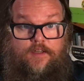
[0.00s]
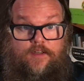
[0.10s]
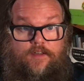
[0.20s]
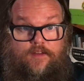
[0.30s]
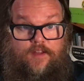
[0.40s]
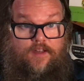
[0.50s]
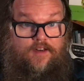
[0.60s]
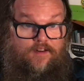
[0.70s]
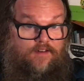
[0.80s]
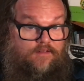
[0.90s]
that
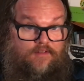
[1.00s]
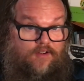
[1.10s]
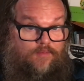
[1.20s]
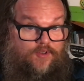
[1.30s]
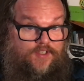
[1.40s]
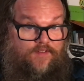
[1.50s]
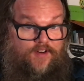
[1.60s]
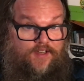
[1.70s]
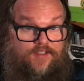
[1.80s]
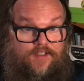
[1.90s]
in almost
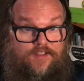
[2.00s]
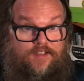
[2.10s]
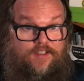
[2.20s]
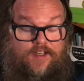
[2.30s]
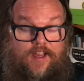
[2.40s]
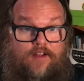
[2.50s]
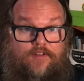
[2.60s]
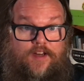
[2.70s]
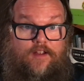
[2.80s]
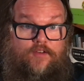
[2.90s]
every instance it's a
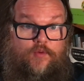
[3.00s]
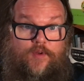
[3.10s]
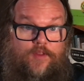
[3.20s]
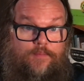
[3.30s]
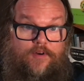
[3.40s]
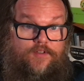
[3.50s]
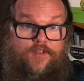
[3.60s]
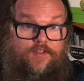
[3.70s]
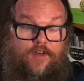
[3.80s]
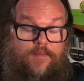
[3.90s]
countdown to when the person
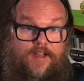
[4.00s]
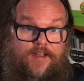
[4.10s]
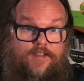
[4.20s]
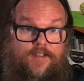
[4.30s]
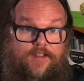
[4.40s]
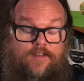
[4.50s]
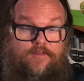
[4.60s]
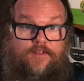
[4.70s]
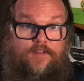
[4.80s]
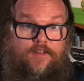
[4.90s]
is going to be asked to leave.